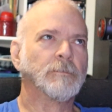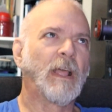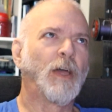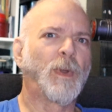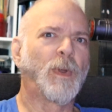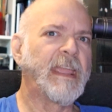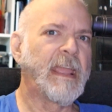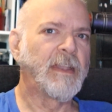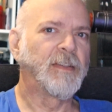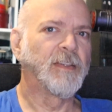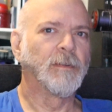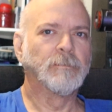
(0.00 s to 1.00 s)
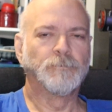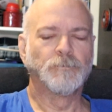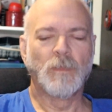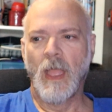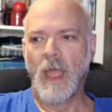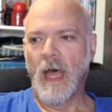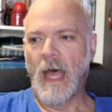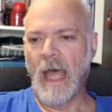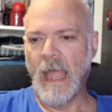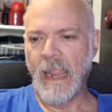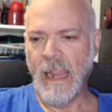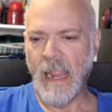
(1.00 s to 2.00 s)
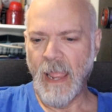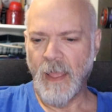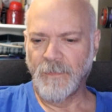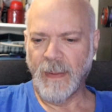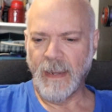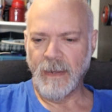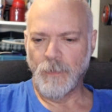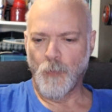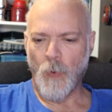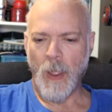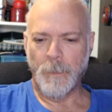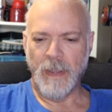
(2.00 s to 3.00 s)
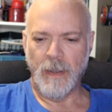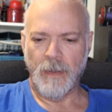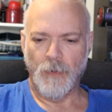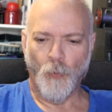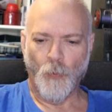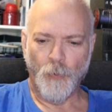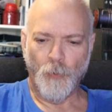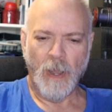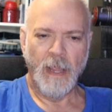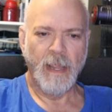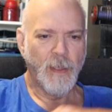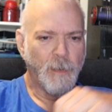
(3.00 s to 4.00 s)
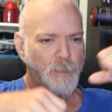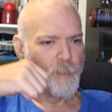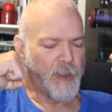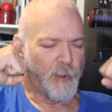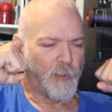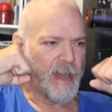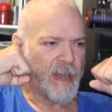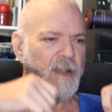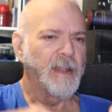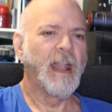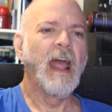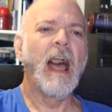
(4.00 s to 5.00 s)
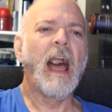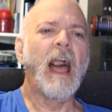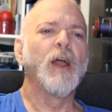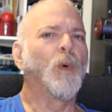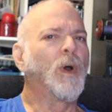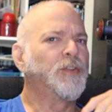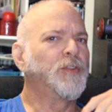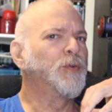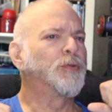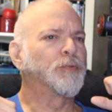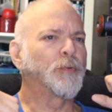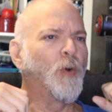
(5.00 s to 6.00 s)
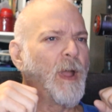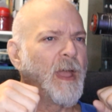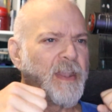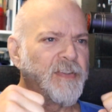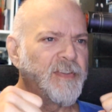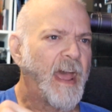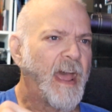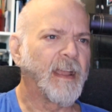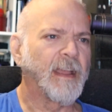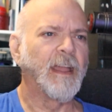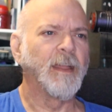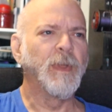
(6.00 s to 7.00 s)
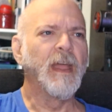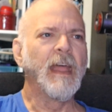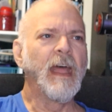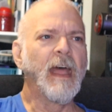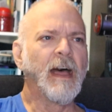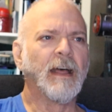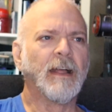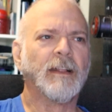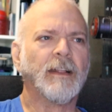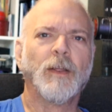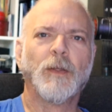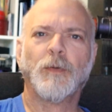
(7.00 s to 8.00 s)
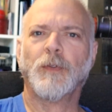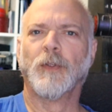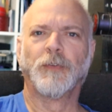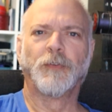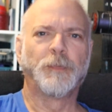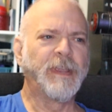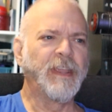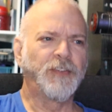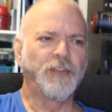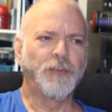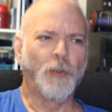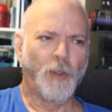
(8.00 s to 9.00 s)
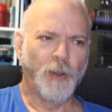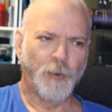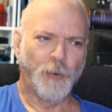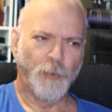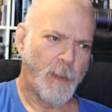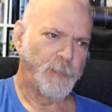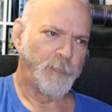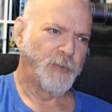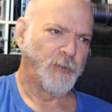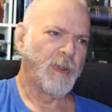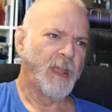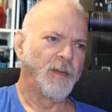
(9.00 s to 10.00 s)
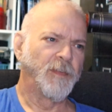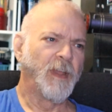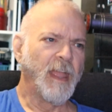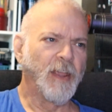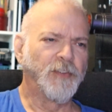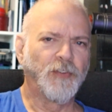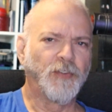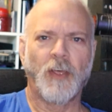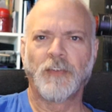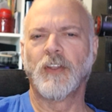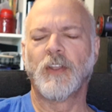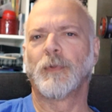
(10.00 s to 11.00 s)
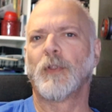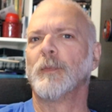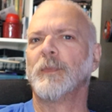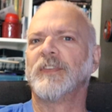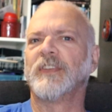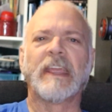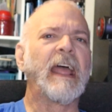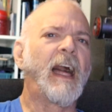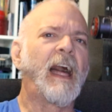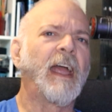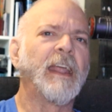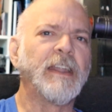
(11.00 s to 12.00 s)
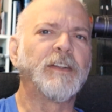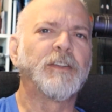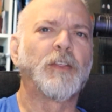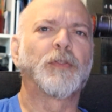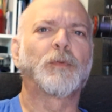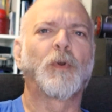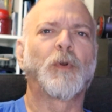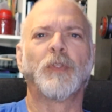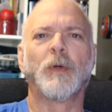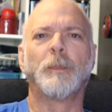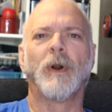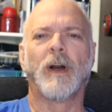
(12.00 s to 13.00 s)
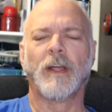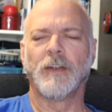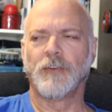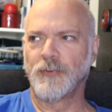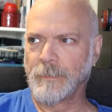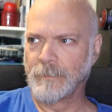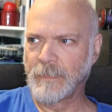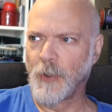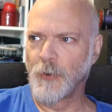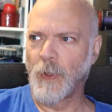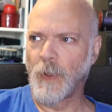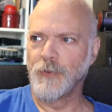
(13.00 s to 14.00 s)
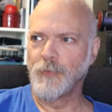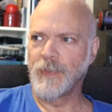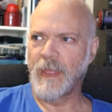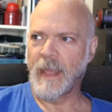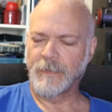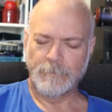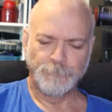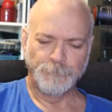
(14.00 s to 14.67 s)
How do I hit? I have a weapon, or I am barehanded. I want to throw an attack. Peace is no longer an option. We have exhausted diplomacy. I need to throw the punch. How do I do that?